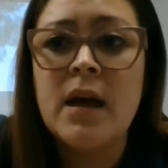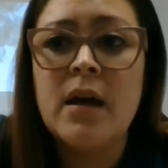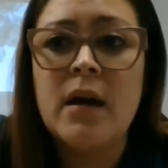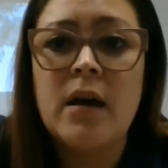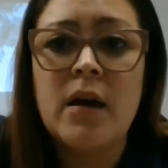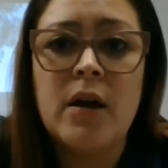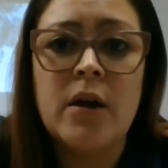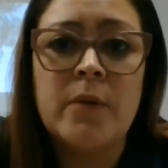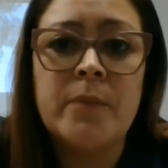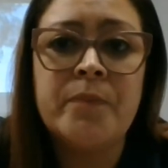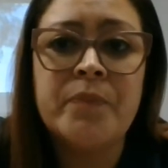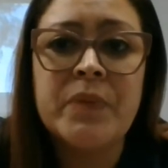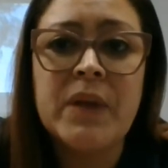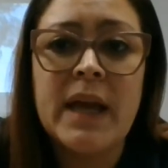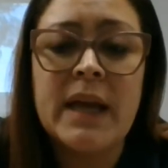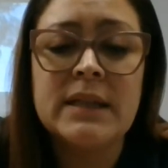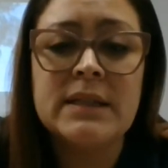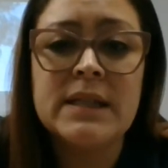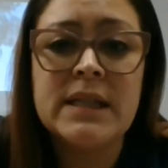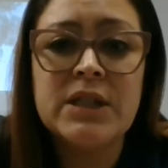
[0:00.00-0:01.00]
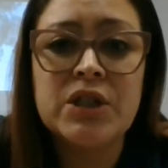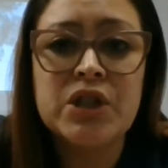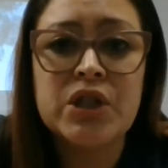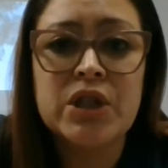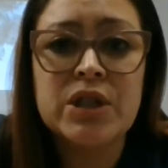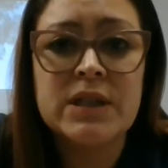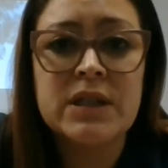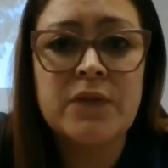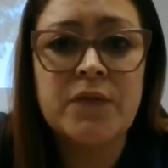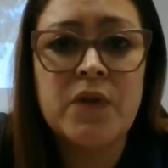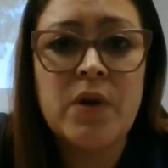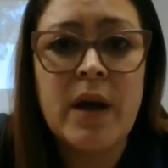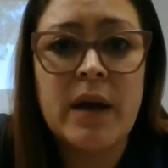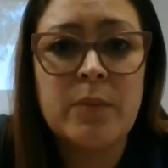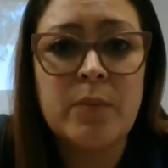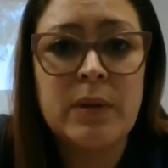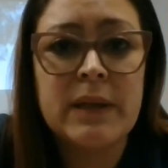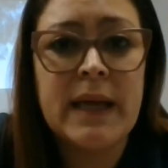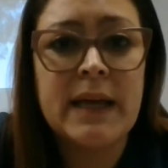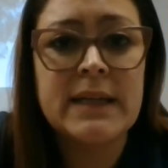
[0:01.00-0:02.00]
Um, and teachers, if you
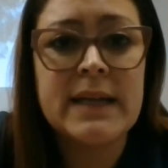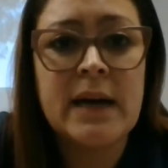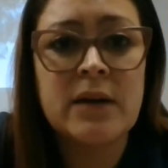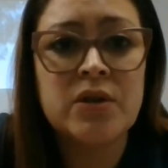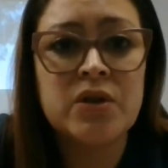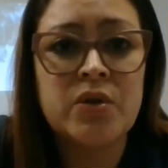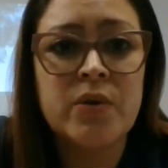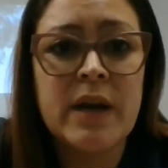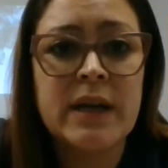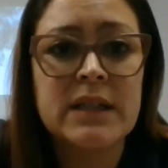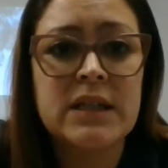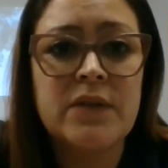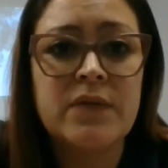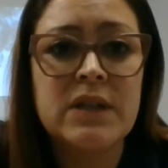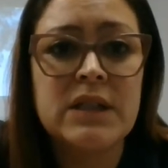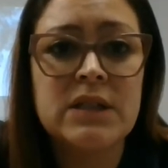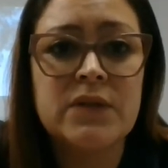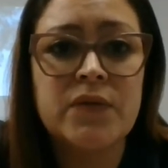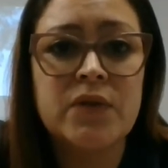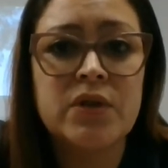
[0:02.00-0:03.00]
had planned outdoor activities